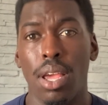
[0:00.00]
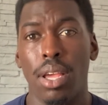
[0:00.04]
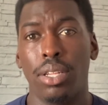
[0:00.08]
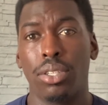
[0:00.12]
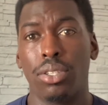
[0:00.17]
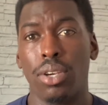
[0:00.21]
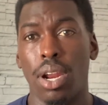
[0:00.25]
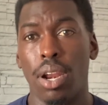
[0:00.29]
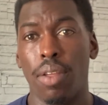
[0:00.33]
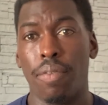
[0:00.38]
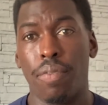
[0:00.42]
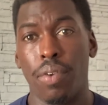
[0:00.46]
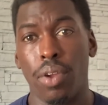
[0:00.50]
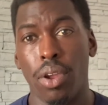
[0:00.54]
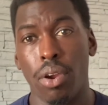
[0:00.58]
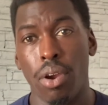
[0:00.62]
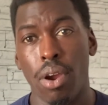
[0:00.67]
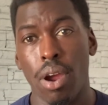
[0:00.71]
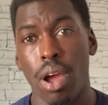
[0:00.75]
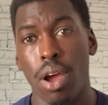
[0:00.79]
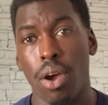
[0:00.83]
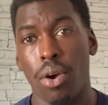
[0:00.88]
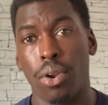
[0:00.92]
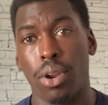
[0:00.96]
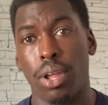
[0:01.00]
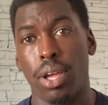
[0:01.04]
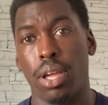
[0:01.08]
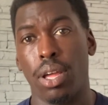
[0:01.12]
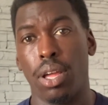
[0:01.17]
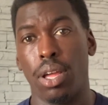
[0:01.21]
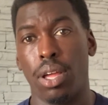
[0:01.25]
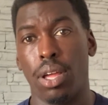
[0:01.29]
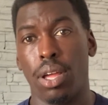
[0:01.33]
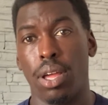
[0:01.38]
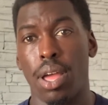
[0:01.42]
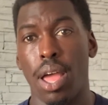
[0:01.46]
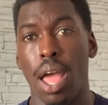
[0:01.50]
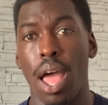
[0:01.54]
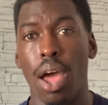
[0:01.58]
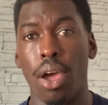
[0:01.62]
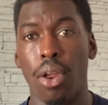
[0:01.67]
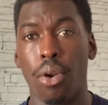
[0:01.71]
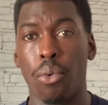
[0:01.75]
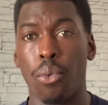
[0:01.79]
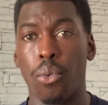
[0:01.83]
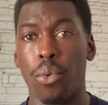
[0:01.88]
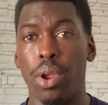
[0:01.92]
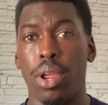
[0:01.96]
trying to figure out how
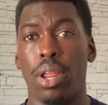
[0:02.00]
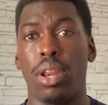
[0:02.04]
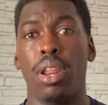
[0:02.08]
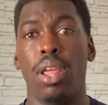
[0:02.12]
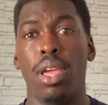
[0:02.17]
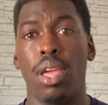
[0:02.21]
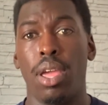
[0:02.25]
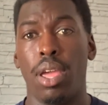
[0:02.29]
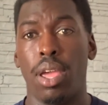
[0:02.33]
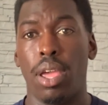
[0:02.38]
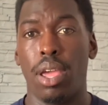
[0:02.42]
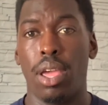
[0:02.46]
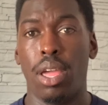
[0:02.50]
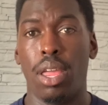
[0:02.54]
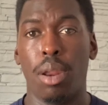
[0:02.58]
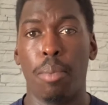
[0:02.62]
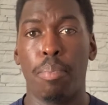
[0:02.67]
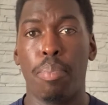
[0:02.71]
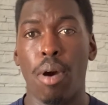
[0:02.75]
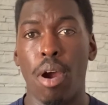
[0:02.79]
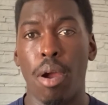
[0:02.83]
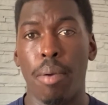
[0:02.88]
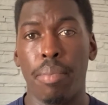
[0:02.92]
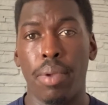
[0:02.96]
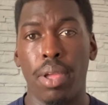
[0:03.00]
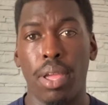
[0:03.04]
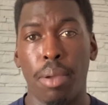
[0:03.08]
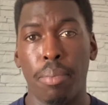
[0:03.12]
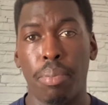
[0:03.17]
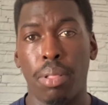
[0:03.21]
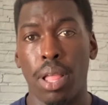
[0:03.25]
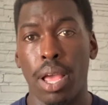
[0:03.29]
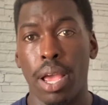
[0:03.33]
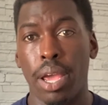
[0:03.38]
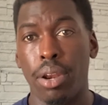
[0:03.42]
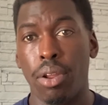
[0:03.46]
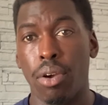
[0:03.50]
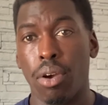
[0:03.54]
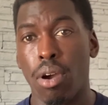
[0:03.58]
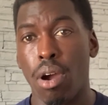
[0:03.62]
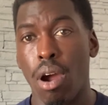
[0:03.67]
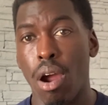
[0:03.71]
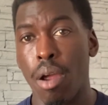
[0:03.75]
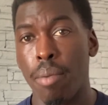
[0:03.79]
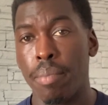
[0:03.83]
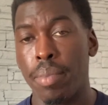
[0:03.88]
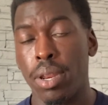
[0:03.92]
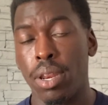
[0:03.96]
to rent an apartment in Playa del
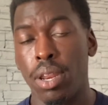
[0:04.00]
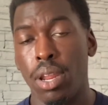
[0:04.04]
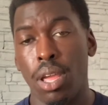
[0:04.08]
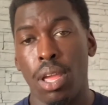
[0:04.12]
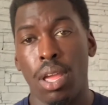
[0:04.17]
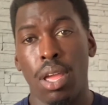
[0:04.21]
Carmen.